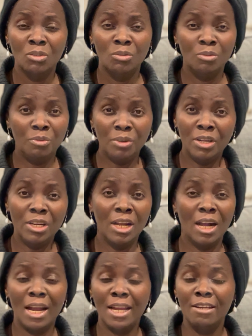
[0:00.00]
very
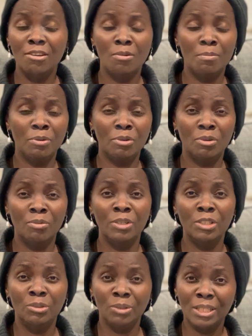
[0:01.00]
high number of
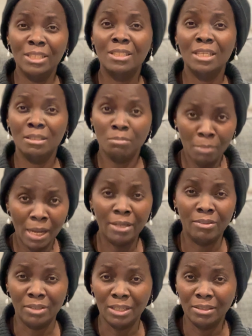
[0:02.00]
educated
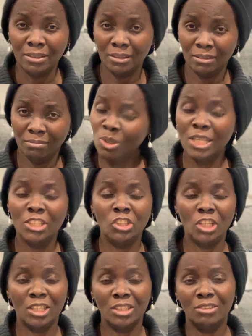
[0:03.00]
migrants. You can
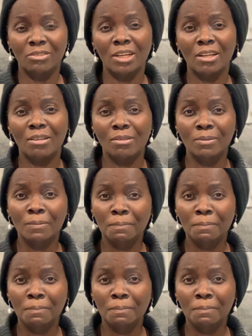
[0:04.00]
check the record.